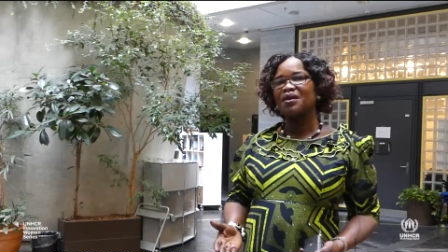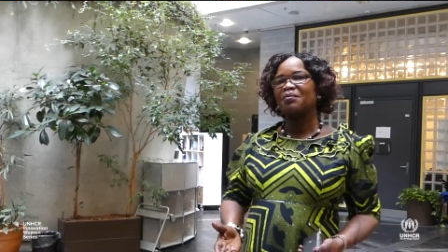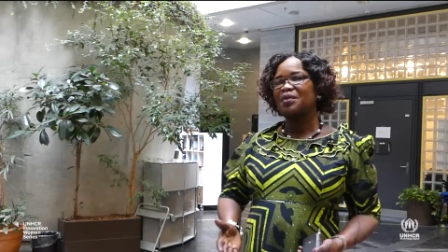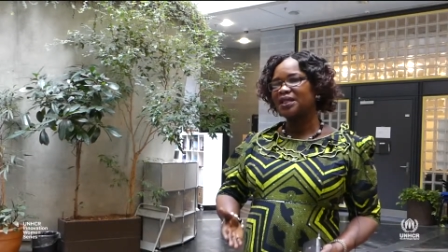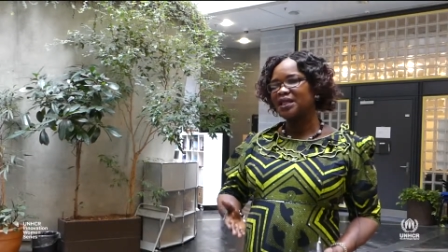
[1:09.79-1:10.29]

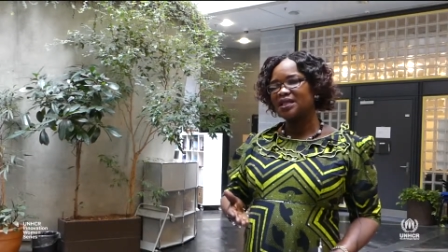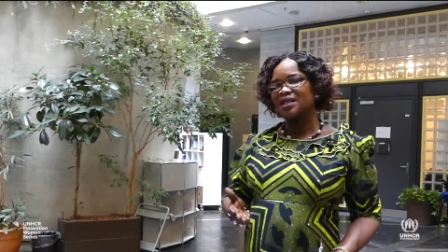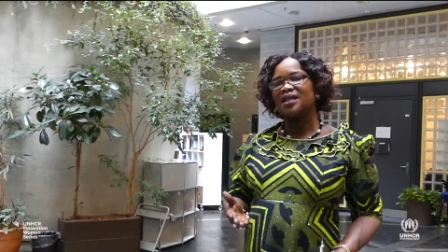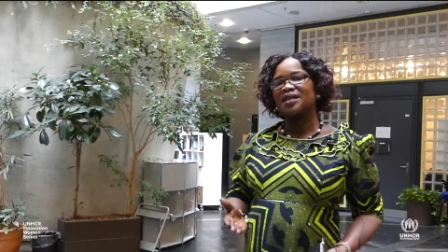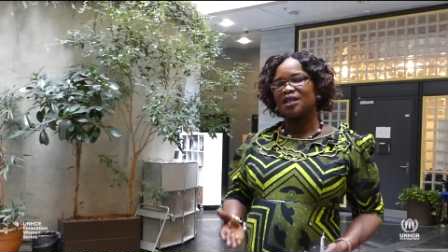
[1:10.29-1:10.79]
but then
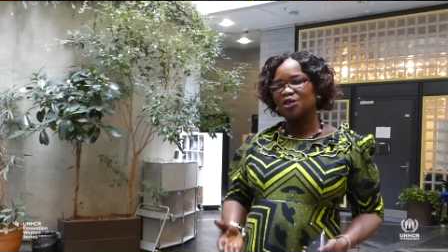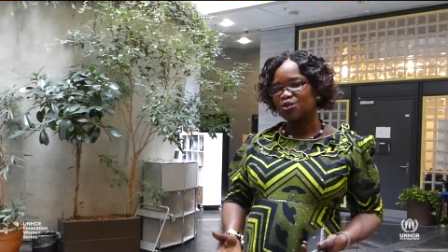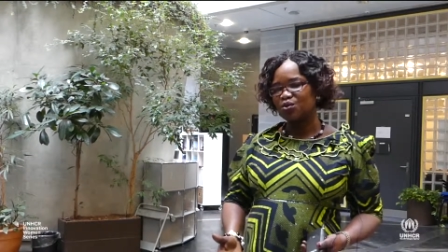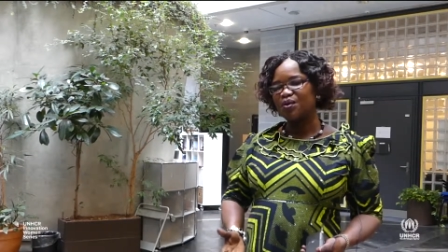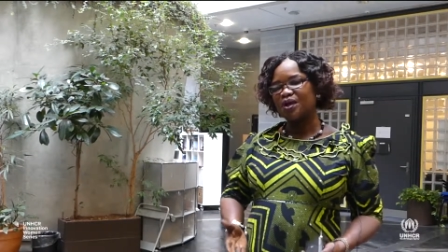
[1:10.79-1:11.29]
there
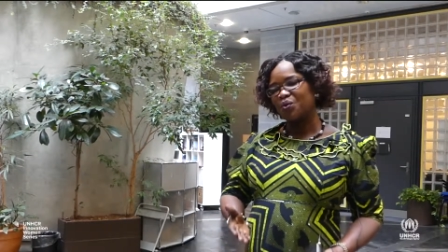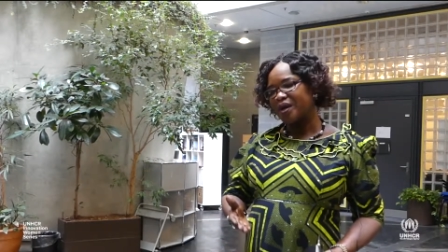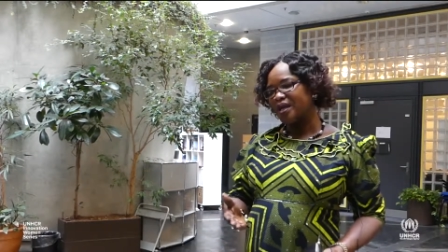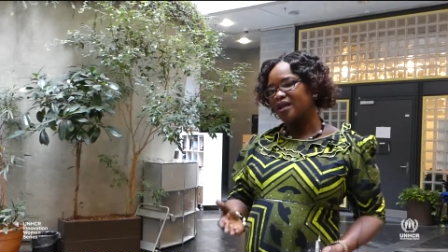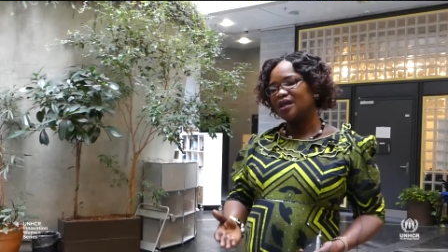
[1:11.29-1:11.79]
should be a
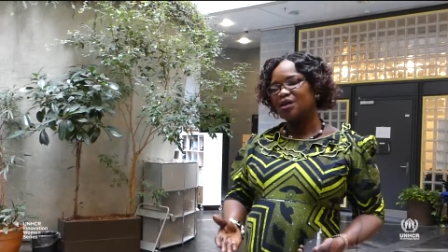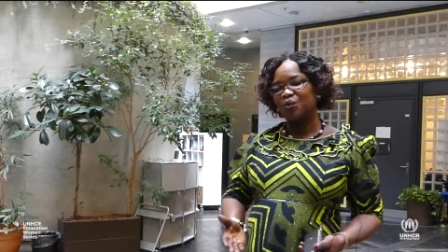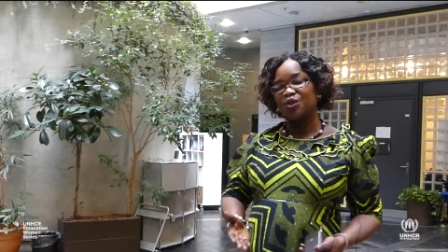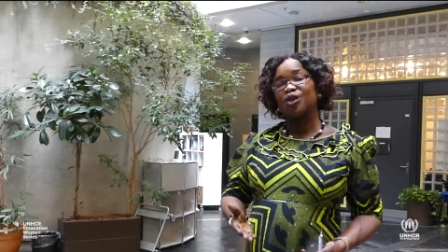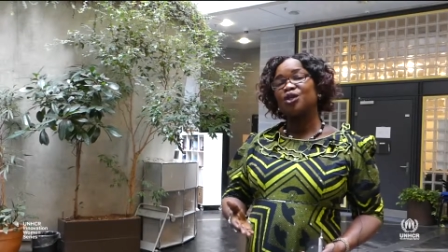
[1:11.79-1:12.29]
way we
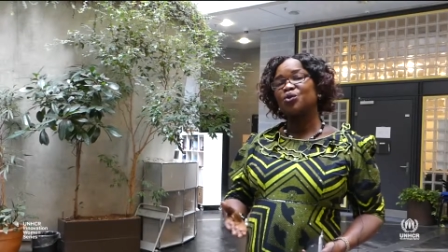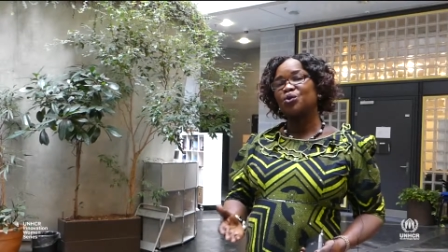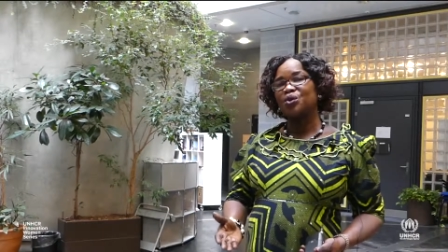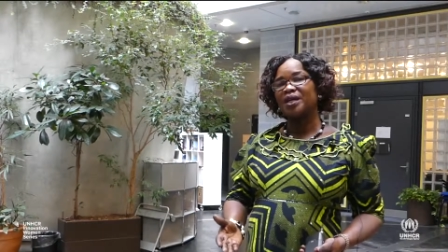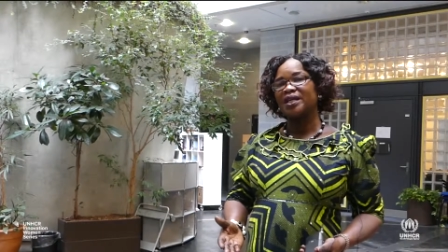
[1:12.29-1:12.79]
try to
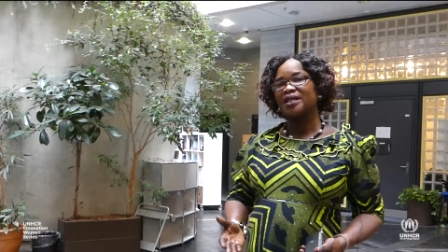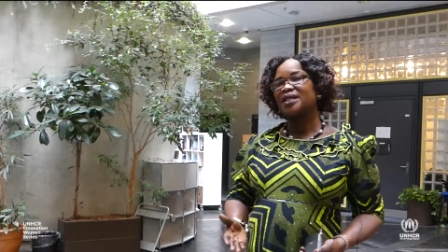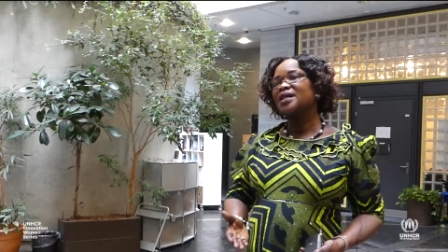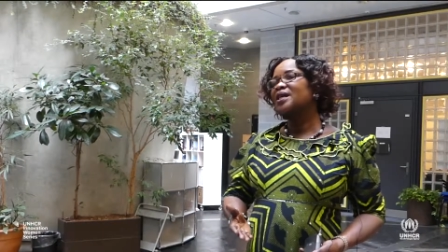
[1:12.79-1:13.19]
look at